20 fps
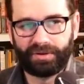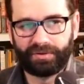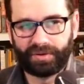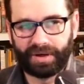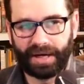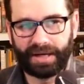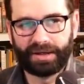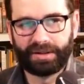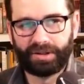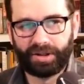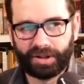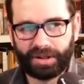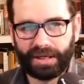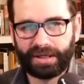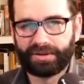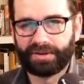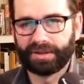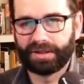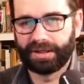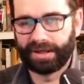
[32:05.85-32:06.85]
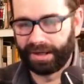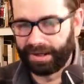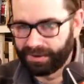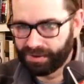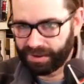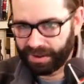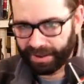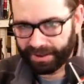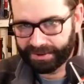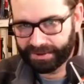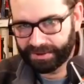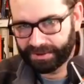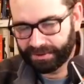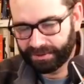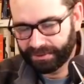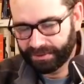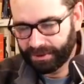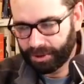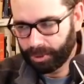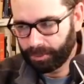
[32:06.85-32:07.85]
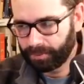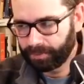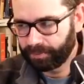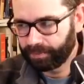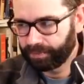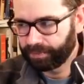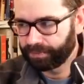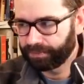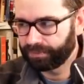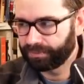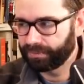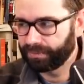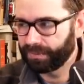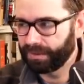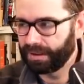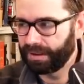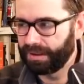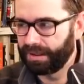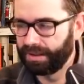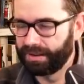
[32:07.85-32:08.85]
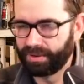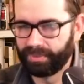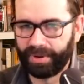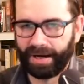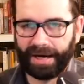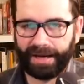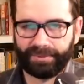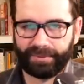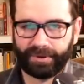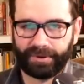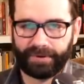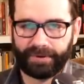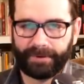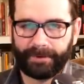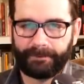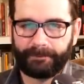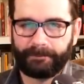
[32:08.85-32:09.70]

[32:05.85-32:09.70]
have got to look at the context in the Bible.